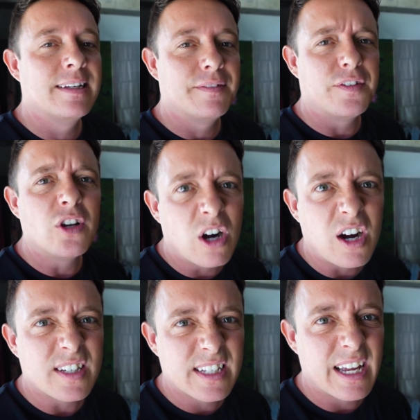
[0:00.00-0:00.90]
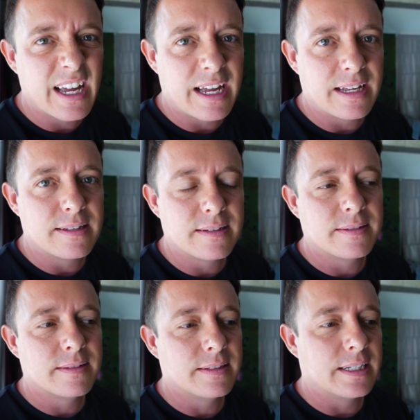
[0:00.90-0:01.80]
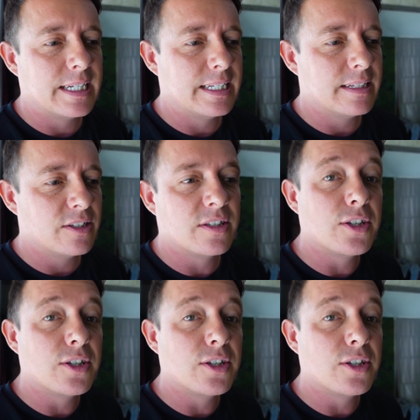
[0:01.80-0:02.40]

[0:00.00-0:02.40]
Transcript: for not asking ahead and just